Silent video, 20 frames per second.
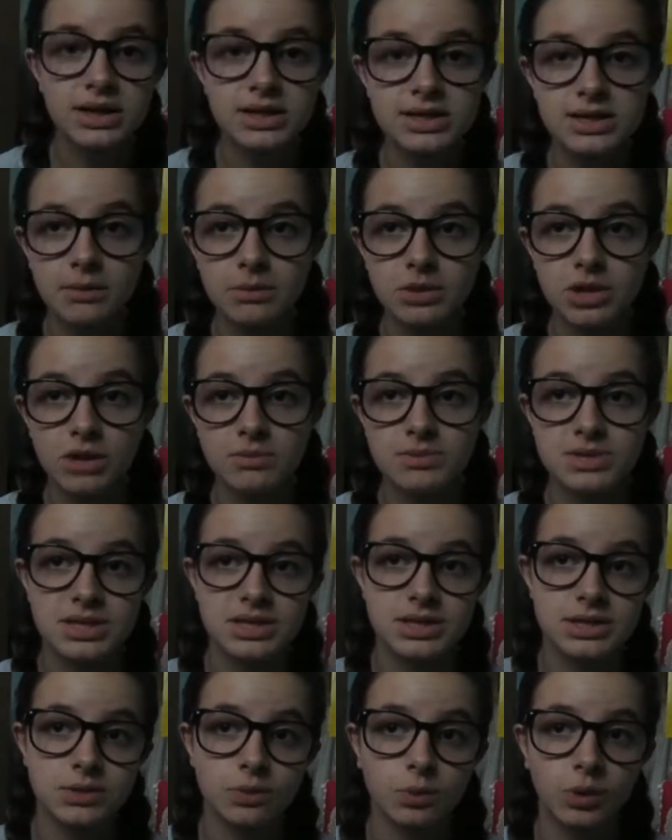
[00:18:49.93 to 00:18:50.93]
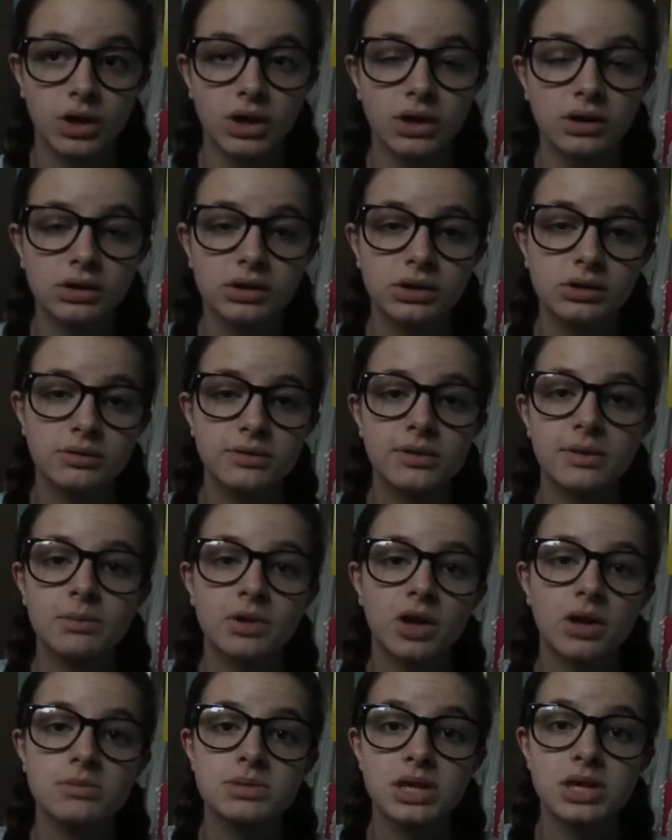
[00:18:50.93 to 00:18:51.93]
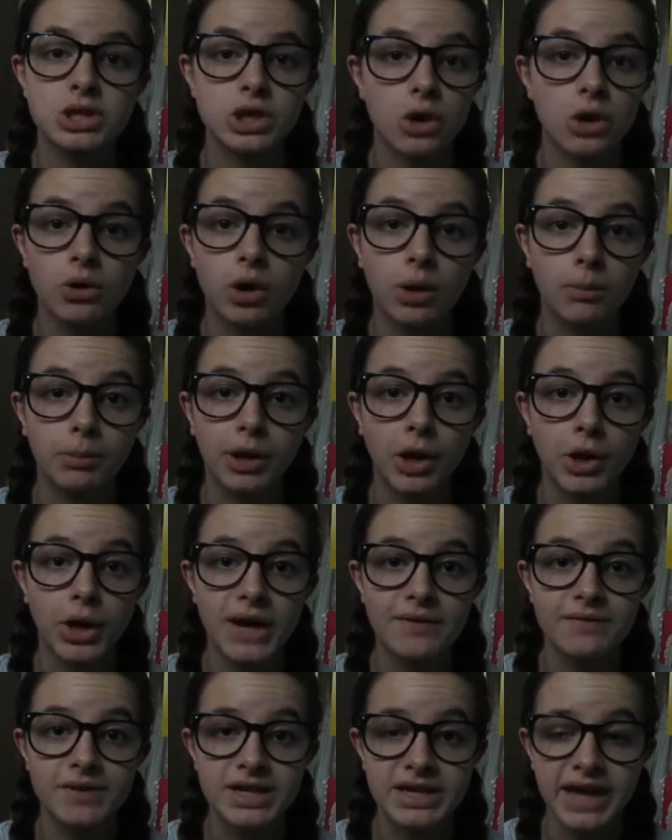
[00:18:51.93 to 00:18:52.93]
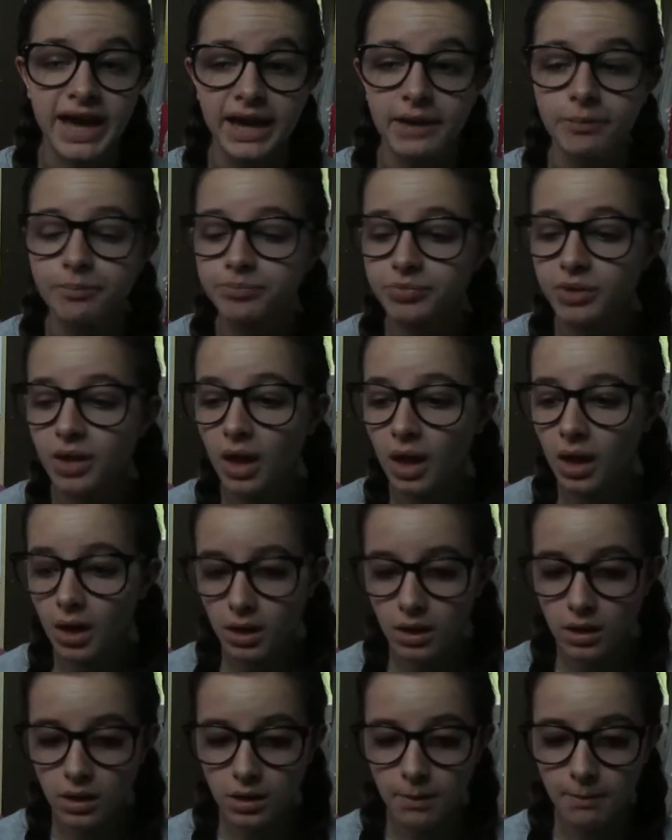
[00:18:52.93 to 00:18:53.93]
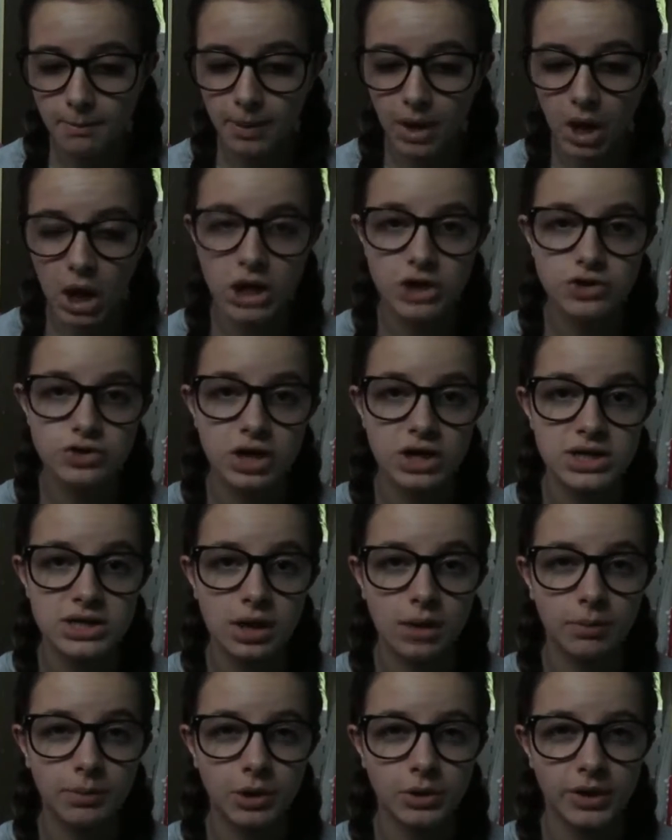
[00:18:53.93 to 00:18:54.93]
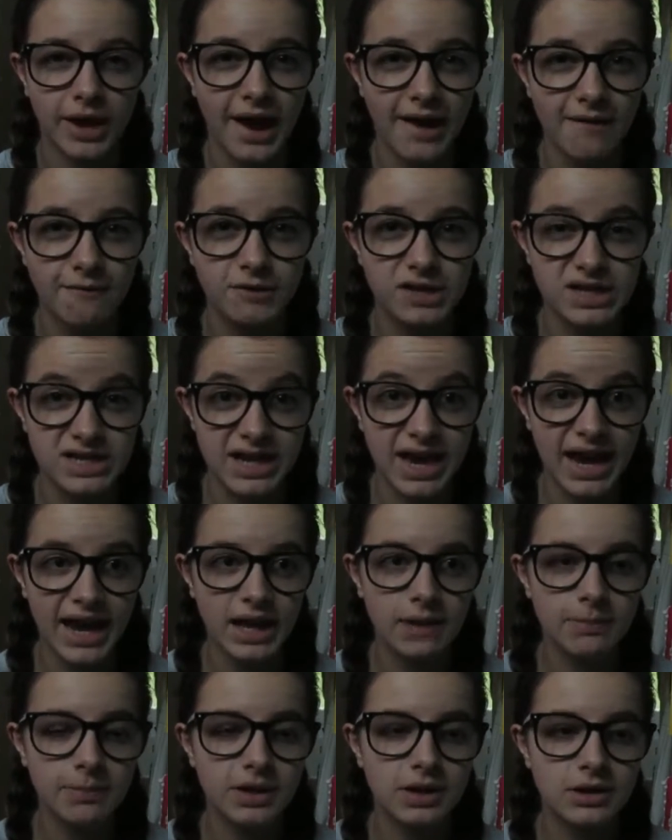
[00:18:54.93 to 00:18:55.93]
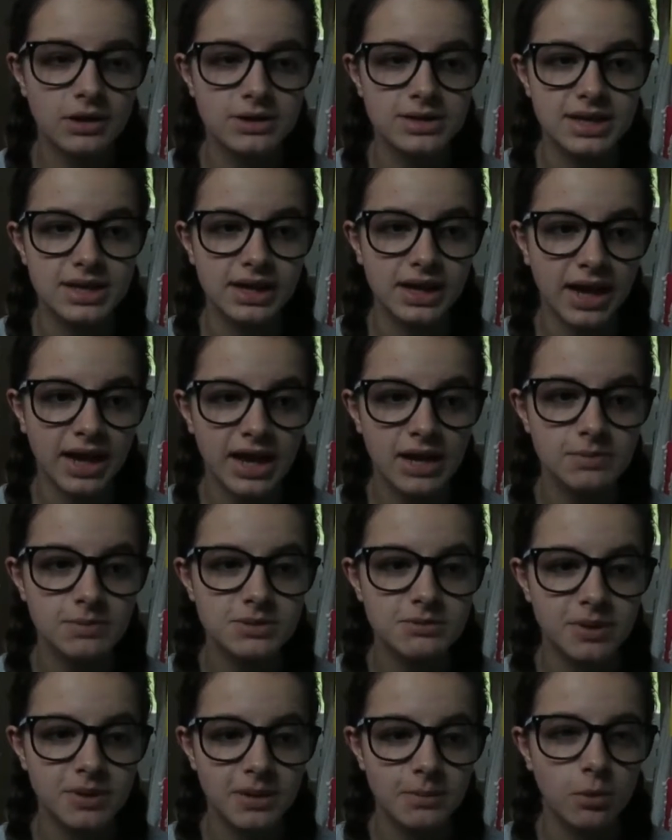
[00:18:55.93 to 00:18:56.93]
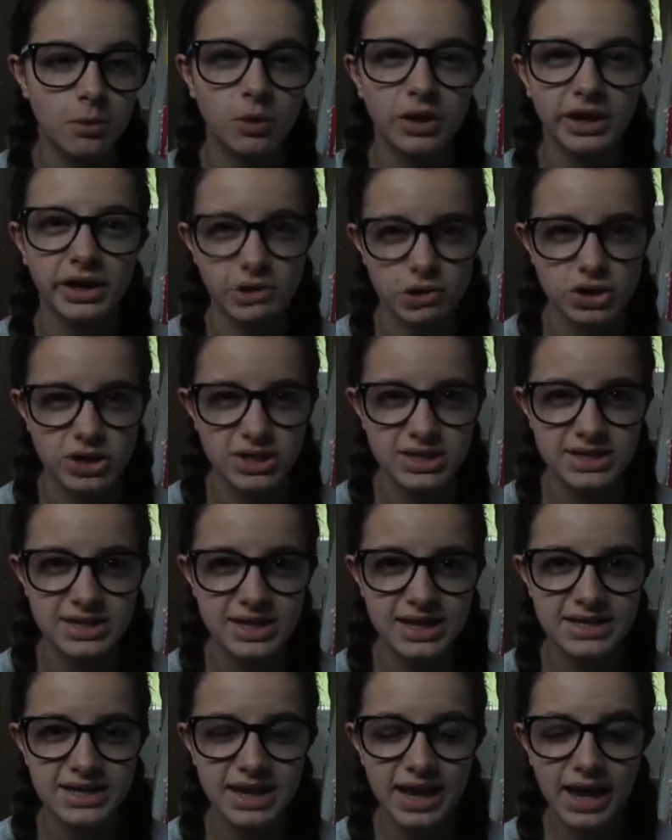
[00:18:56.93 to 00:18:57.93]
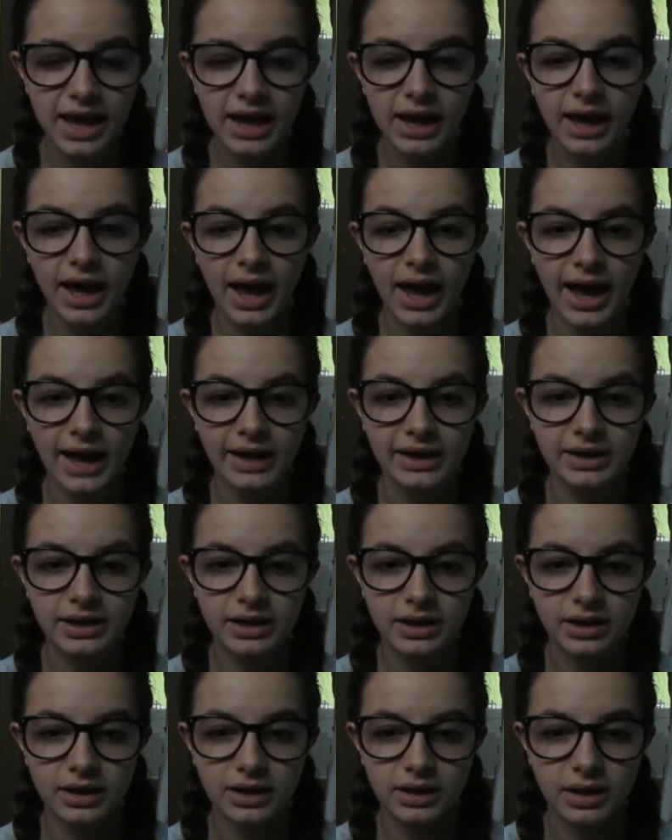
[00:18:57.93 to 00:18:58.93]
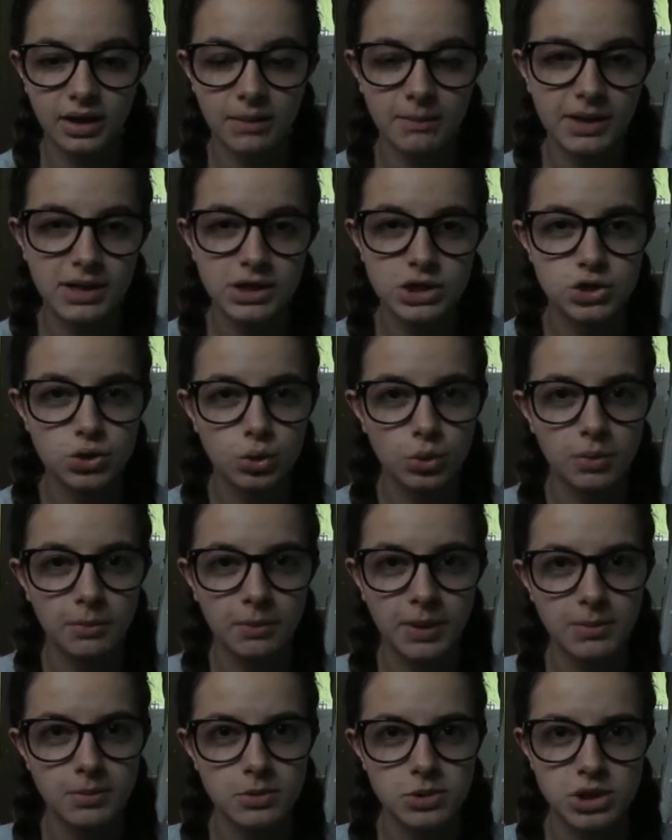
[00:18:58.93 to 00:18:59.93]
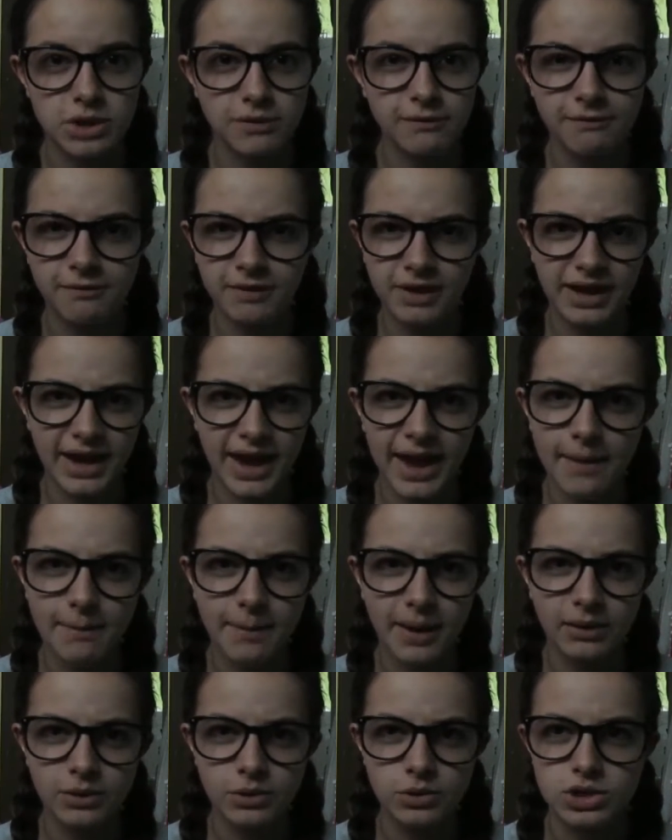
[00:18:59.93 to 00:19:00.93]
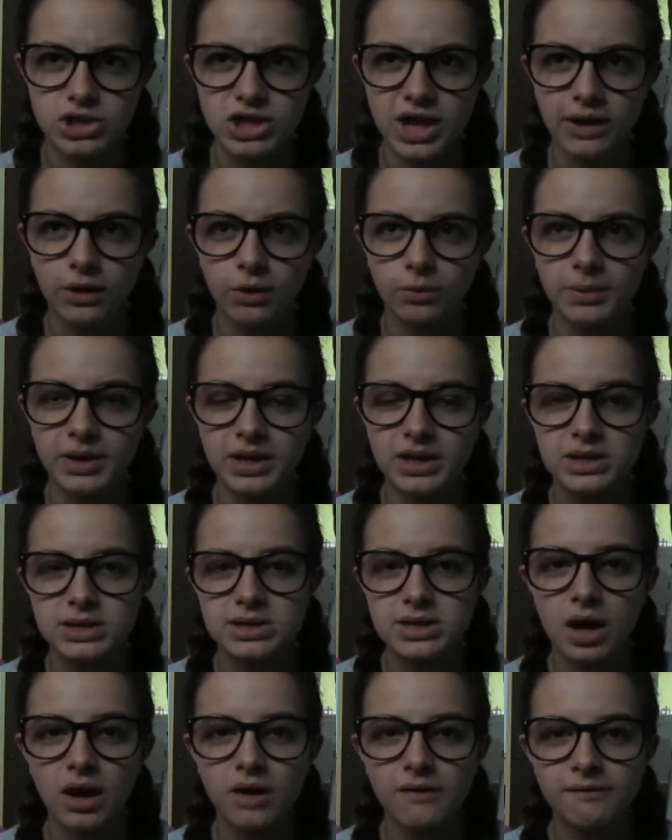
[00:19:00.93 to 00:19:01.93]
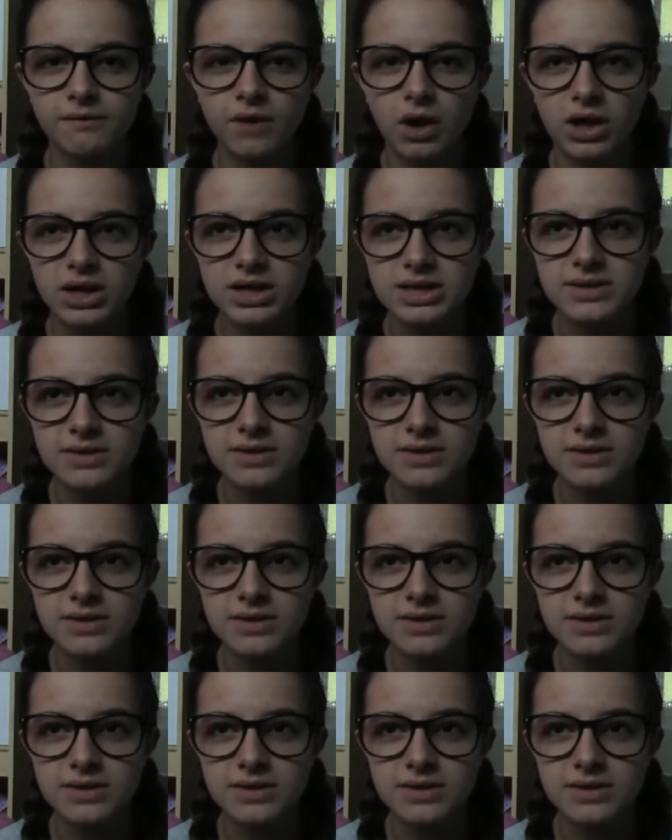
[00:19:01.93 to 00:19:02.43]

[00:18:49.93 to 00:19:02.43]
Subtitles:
Sometimes it doesn't work, sometimes I don't upload every day. But I try to upload every day because it keeps people interested and it makes sure that people don't forget about your channel, because I find